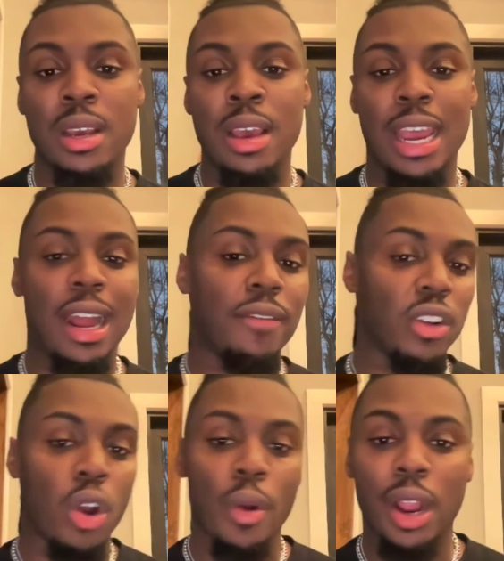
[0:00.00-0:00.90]
and after
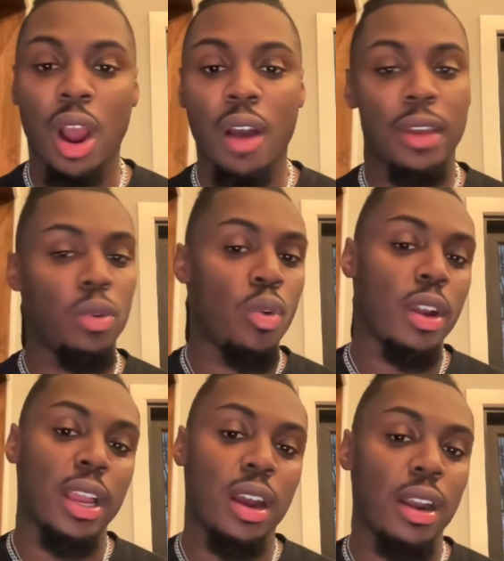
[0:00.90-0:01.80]
going off and
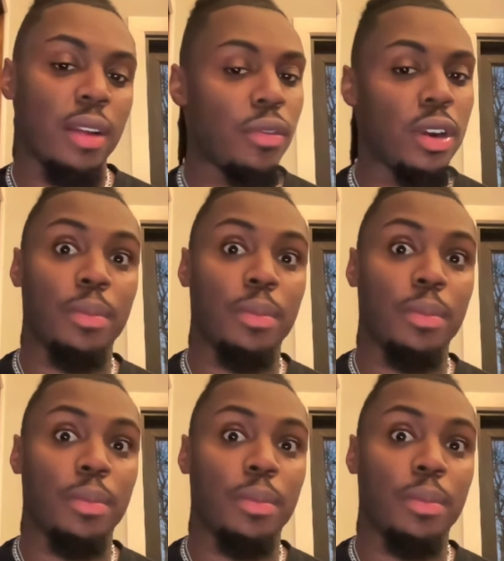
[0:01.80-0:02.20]
working on it for a couple